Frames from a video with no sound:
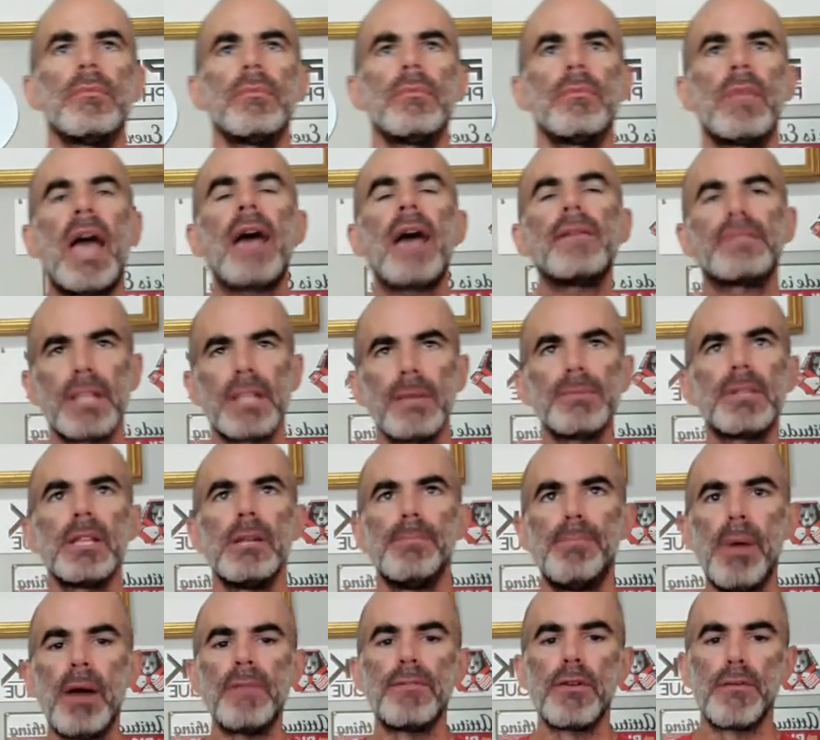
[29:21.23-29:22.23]
Have something
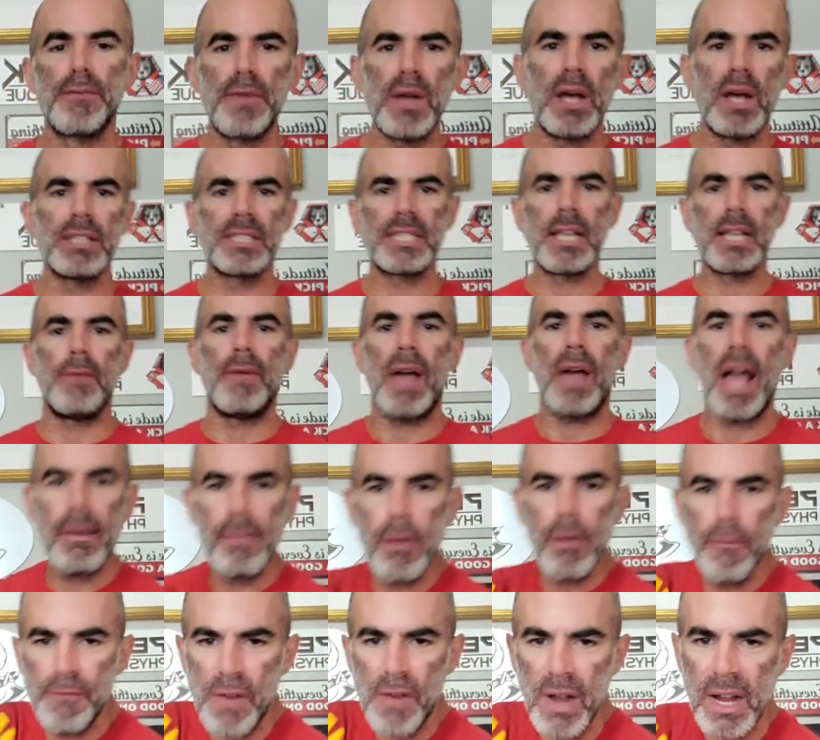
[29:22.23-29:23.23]
above your fellow self. Have
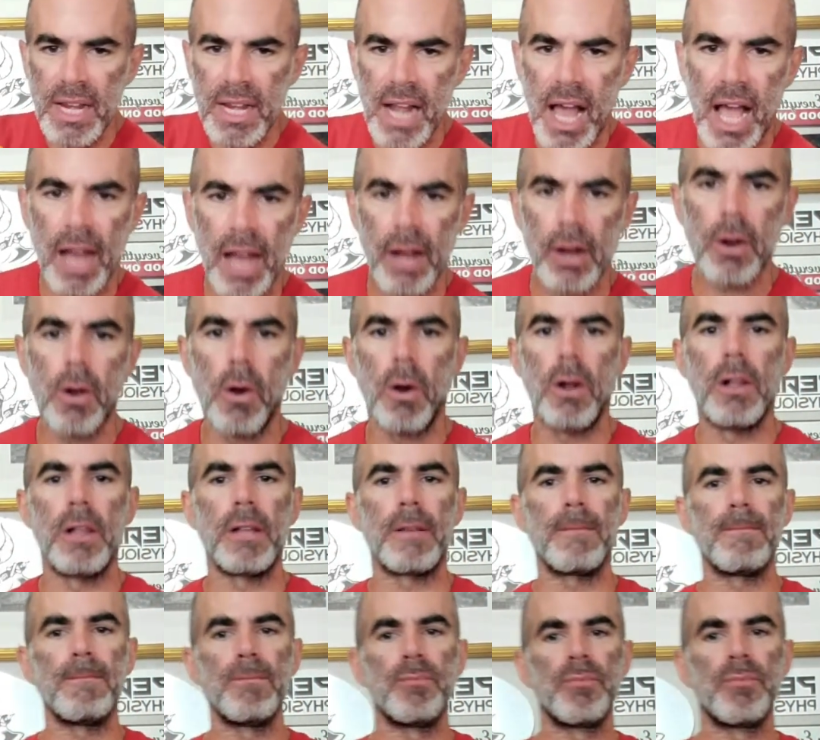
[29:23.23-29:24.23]
a fucking higher calling.
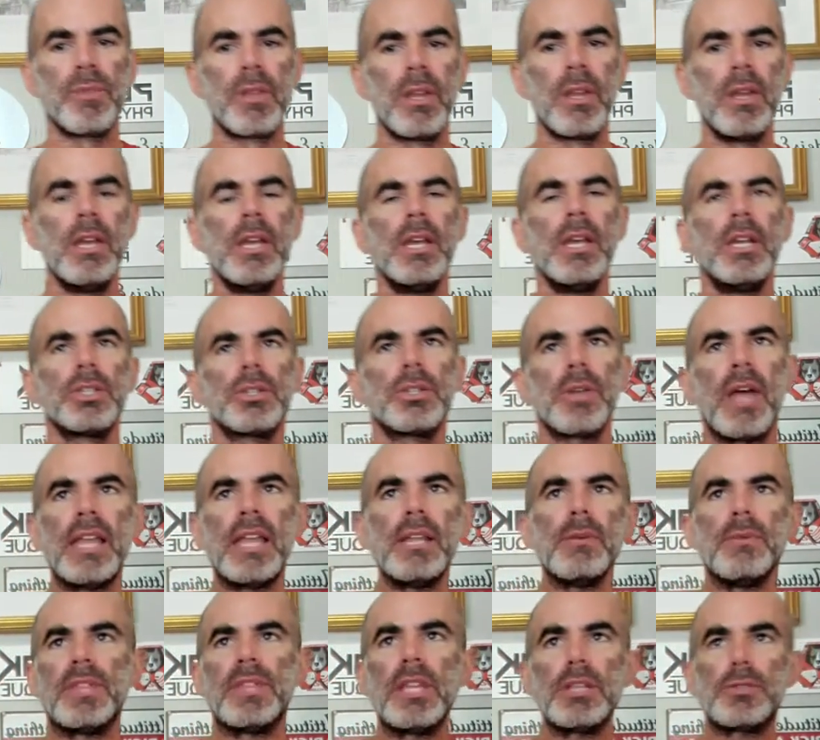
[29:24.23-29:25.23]
So
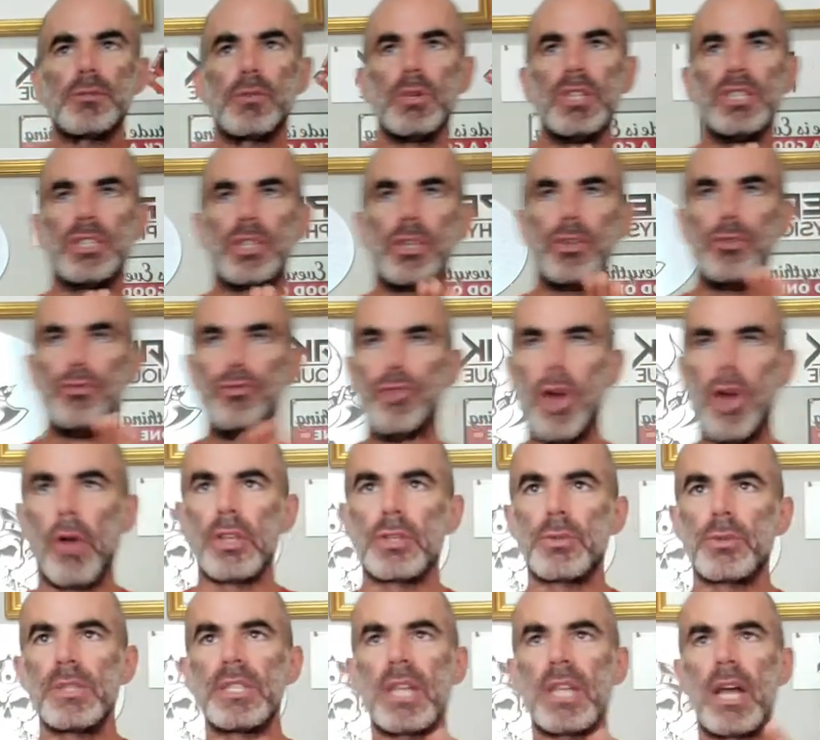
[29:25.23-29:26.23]
anyway, this was, you know,
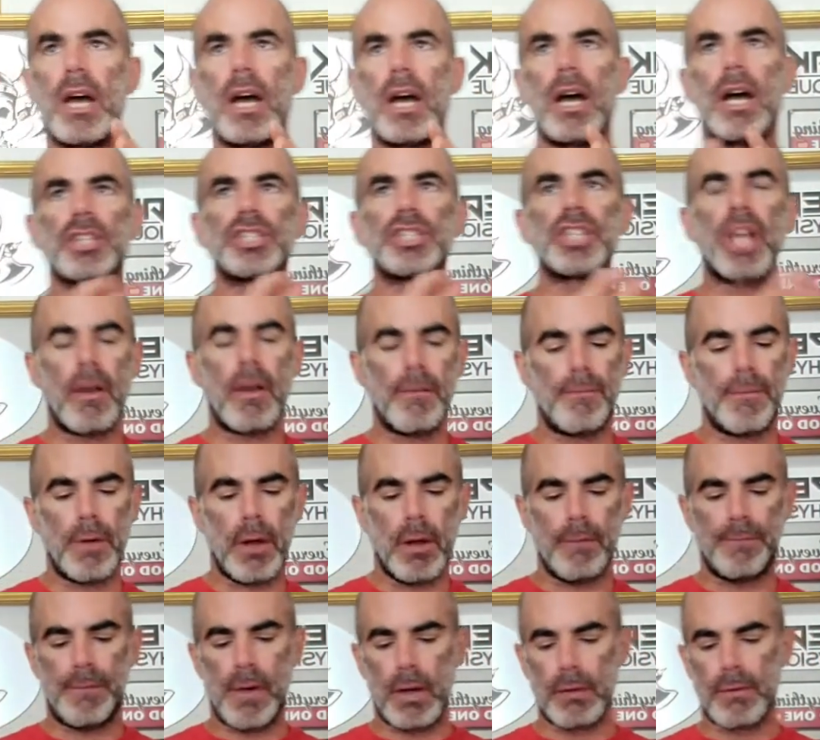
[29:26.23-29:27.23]
this was a, a,
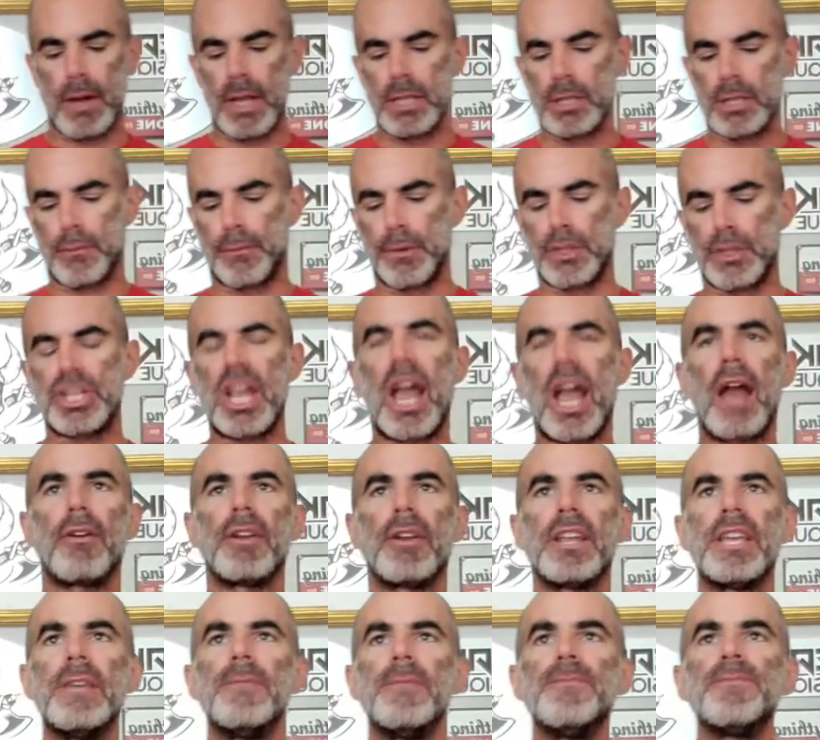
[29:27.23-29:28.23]
a fundraiser for
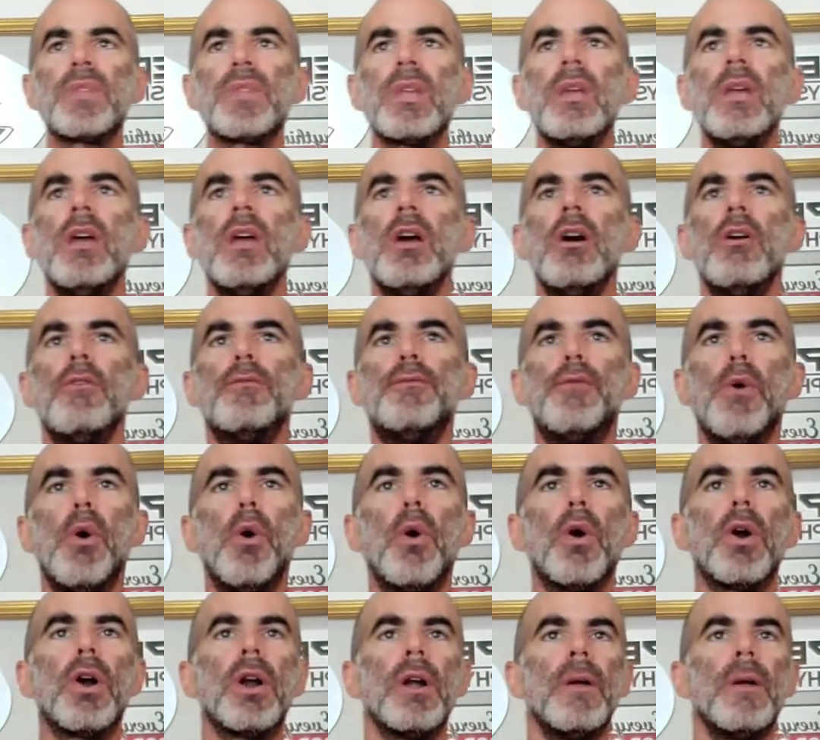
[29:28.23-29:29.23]
charity
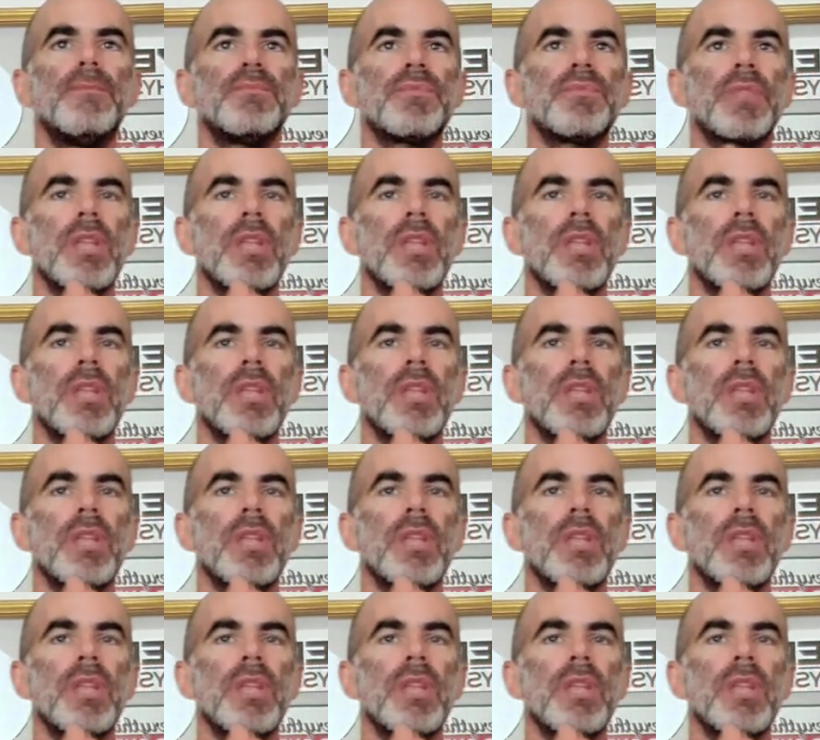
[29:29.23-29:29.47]
for